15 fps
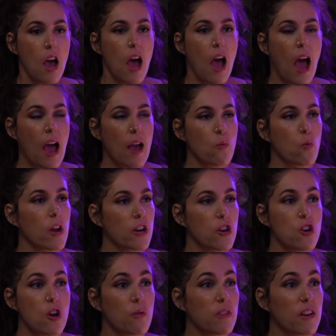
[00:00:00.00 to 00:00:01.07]
I want to
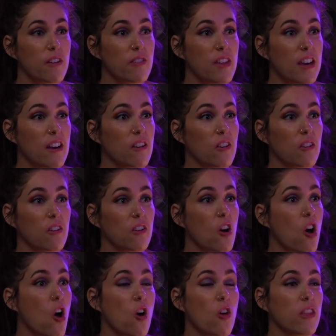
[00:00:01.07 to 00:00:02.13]
know they're there
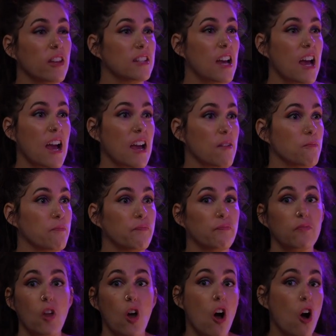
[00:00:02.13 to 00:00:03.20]
all the time
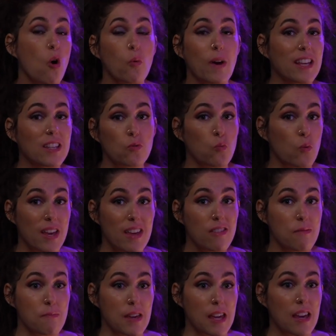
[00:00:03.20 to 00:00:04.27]
always
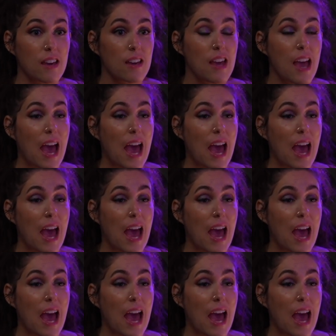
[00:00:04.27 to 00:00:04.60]
with me.